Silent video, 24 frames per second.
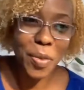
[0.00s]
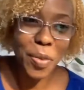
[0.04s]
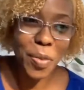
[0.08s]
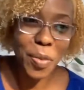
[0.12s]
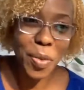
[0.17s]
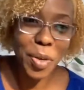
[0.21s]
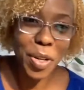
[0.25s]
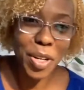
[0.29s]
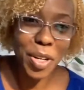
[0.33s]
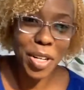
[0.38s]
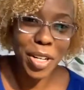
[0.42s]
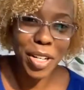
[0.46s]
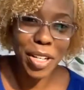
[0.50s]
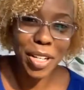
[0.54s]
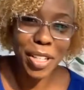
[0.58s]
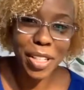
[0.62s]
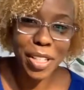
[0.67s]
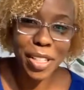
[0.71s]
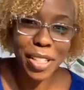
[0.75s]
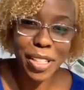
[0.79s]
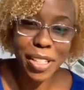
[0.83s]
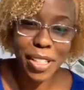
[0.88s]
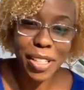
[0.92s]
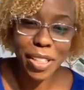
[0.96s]

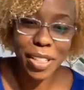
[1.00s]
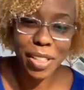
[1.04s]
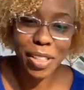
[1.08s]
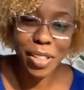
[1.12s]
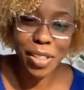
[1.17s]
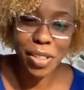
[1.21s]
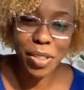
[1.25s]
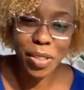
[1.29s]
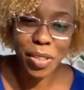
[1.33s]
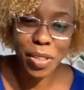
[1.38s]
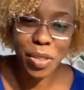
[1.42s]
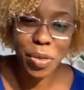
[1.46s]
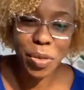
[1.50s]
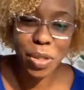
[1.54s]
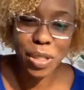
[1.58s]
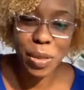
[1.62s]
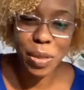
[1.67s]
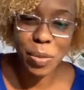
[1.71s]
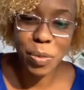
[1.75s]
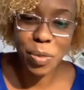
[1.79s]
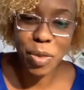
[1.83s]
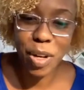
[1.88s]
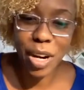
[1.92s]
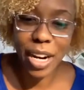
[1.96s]
work, do
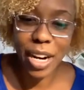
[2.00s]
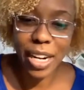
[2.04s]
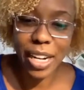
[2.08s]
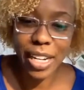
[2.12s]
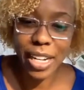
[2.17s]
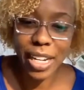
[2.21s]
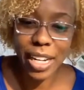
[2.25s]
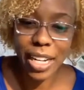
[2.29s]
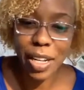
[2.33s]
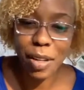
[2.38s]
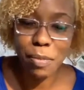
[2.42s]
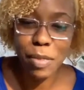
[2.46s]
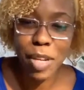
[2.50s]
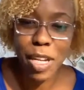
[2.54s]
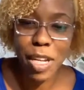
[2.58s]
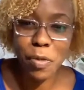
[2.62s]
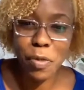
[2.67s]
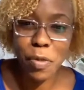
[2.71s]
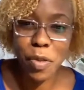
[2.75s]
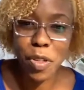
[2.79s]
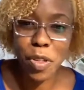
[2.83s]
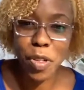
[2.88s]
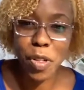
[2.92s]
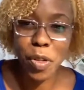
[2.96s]
some writing, meet
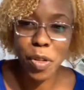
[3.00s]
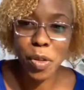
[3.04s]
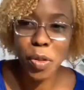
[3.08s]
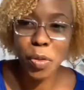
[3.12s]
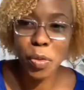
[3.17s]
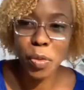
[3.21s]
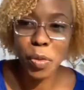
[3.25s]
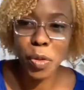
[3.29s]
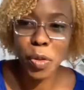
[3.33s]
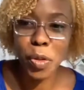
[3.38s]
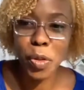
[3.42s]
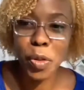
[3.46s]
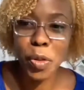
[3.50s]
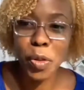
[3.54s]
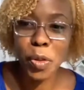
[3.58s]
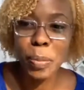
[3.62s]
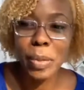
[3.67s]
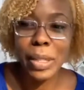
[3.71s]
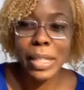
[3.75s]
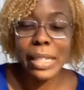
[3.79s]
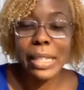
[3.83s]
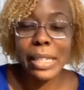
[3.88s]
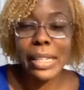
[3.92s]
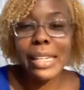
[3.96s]
with your
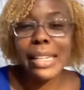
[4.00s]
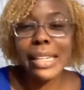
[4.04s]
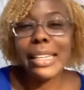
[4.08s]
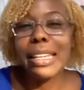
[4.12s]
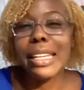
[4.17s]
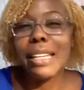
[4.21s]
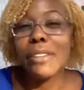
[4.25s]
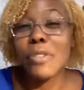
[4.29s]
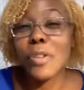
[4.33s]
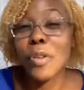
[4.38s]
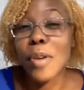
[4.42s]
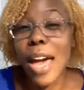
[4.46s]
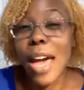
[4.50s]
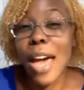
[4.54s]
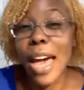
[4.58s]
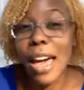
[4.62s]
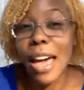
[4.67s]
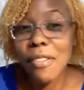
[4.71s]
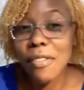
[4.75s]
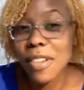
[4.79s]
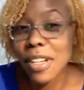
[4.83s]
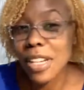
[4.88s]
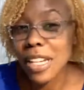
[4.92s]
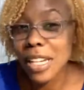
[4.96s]
group. if you
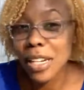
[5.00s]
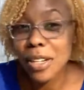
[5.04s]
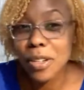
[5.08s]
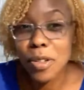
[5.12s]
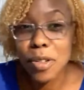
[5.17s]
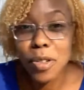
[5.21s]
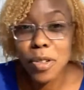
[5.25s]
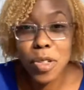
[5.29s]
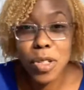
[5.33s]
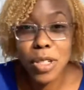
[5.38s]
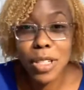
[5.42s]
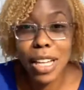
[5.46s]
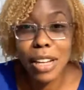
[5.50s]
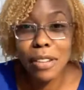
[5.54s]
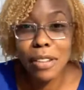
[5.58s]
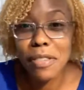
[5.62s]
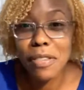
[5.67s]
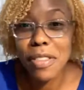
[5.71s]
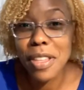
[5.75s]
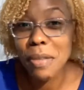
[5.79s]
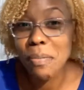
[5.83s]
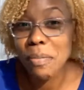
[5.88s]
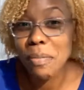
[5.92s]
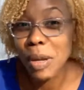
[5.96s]
have any energy
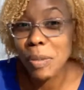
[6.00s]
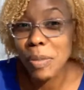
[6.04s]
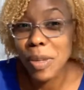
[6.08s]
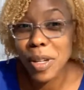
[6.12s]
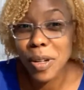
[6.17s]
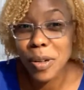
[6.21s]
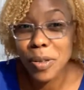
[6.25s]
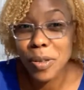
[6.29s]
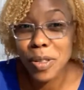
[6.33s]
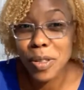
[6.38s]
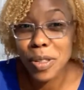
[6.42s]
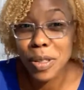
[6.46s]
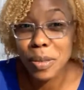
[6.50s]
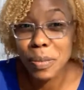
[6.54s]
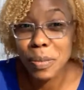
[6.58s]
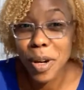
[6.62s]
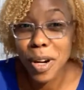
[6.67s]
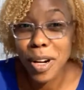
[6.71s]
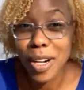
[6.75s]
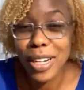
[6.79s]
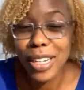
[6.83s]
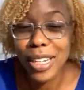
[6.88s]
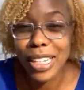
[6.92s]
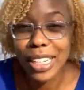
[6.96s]
left, then maybe go to the
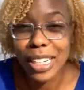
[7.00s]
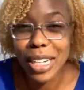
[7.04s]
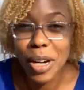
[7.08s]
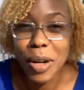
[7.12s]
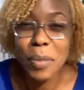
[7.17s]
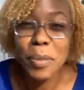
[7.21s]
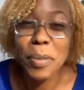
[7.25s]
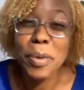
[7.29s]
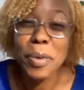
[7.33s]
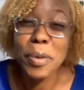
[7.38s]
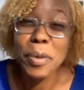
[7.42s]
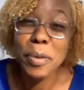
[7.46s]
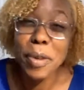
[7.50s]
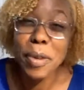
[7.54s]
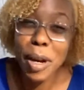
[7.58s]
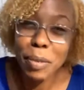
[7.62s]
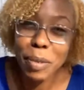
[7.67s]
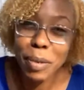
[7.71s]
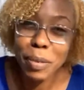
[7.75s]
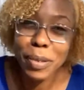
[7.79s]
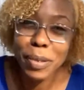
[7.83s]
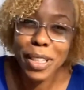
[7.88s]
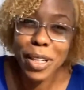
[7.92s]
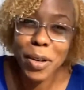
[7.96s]
party,
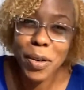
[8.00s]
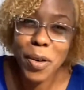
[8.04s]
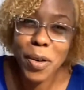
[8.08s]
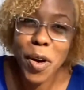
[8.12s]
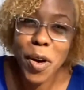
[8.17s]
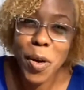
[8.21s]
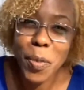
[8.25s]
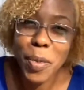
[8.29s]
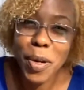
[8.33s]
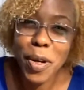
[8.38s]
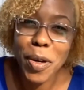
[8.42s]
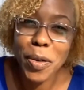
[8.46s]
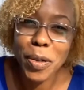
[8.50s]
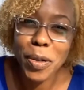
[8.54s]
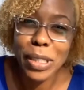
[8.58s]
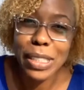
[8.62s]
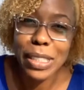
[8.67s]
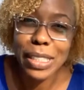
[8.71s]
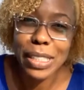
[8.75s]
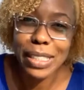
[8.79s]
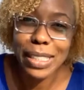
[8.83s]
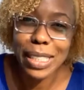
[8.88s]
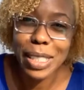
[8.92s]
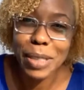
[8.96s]
probably go home and go to
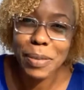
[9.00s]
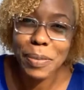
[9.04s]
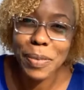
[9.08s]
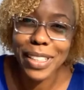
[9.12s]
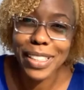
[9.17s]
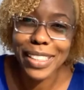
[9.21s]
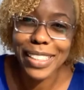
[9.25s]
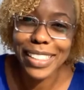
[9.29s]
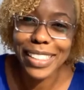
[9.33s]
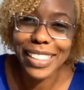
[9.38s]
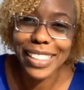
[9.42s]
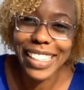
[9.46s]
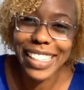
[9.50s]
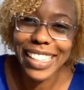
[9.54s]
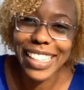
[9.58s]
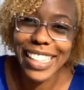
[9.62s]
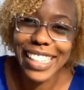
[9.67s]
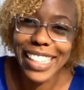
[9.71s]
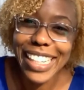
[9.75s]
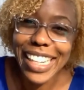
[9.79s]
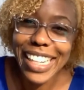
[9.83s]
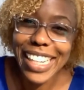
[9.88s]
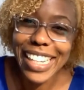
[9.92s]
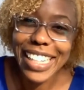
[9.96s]
sleep and
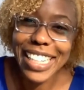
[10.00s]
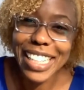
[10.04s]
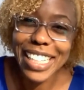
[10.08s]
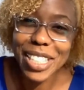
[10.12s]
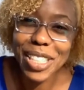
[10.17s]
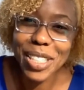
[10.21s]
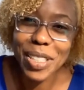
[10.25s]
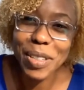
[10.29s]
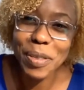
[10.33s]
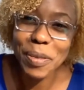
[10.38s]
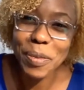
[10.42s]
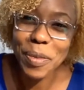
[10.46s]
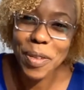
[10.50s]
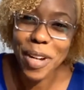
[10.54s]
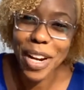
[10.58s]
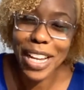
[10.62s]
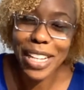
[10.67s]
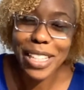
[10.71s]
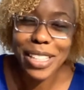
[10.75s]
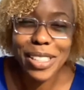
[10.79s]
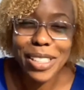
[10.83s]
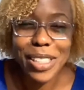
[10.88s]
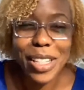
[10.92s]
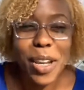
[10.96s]
get some
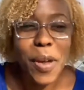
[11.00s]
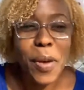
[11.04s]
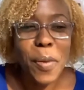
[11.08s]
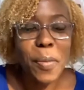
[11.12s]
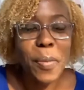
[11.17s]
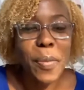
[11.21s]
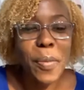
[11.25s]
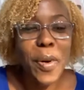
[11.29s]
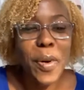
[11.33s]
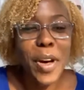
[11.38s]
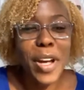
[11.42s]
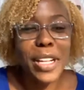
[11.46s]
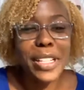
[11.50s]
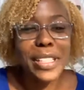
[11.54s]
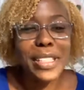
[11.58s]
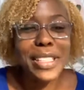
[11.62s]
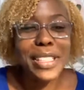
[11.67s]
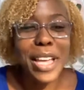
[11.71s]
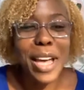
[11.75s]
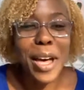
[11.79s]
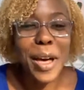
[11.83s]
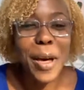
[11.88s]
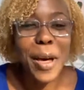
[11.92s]
rest. But